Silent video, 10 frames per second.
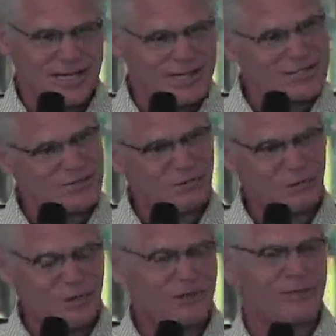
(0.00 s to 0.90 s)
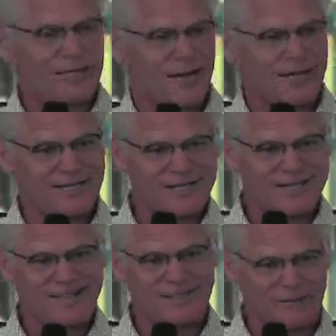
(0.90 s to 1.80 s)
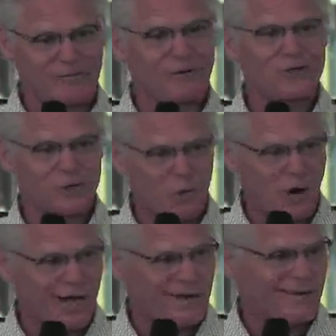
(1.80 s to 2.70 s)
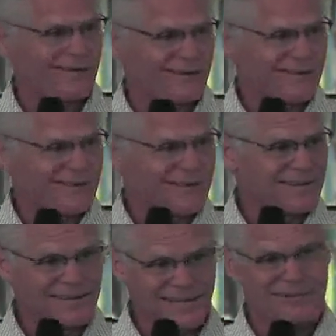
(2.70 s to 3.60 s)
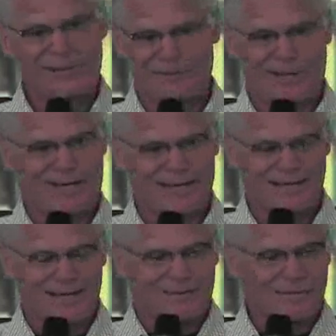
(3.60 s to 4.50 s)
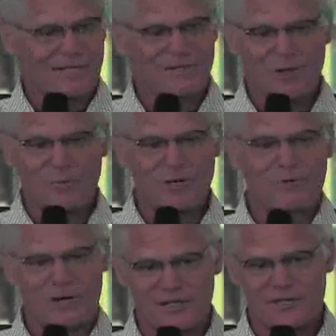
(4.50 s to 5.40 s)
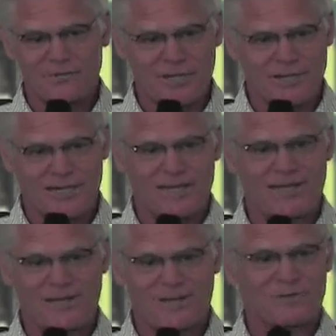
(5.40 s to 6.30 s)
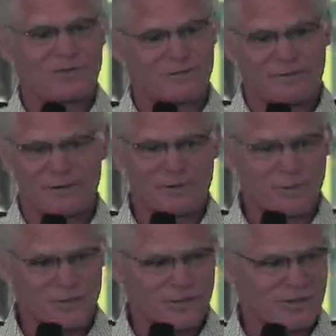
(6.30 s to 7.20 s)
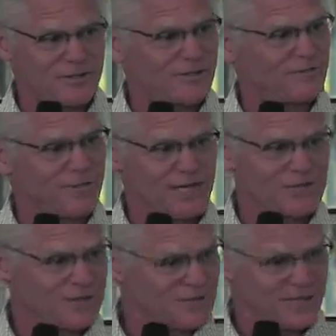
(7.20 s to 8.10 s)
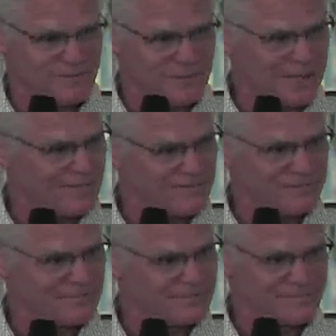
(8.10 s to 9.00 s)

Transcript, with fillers: And it's really not easy to get the first one to give you the money because nobody wants to be the idiot that was the first person to invest in some dumb